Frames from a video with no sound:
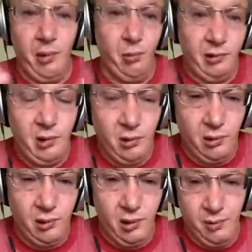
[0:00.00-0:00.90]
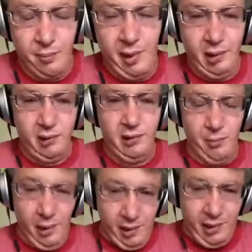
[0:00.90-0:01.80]
result of making
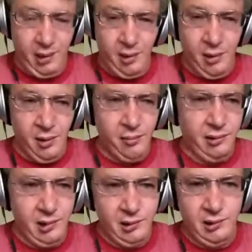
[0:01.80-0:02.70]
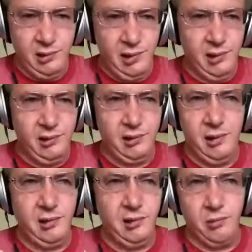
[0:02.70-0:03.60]
some money. Because
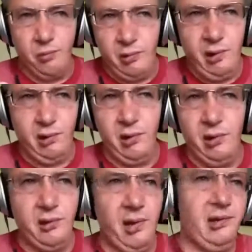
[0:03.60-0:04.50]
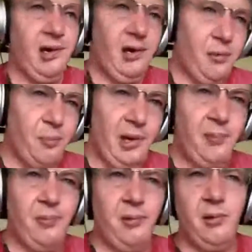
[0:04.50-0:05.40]
that's really good. It's nice to help
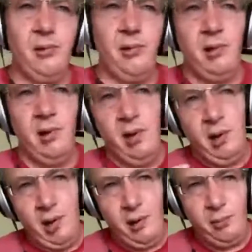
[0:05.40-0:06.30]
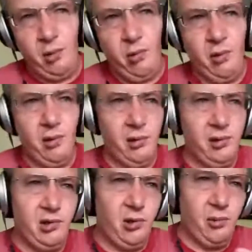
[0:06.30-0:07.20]
people and get them going
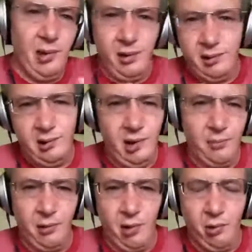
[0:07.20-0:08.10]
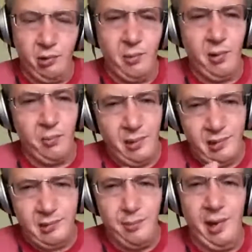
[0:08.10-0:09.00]
and show them how to set up their autoresponder, but
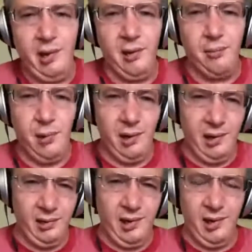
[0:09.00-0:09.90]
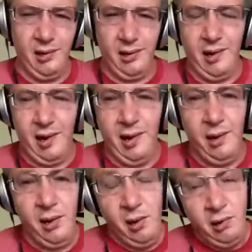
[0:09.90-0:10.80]
it's making money at the end of the
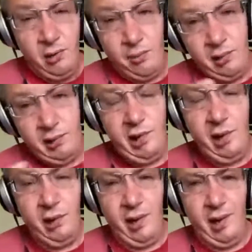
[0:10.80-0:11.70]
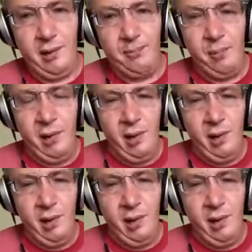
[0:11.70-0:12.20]
day. So I'm going to share that.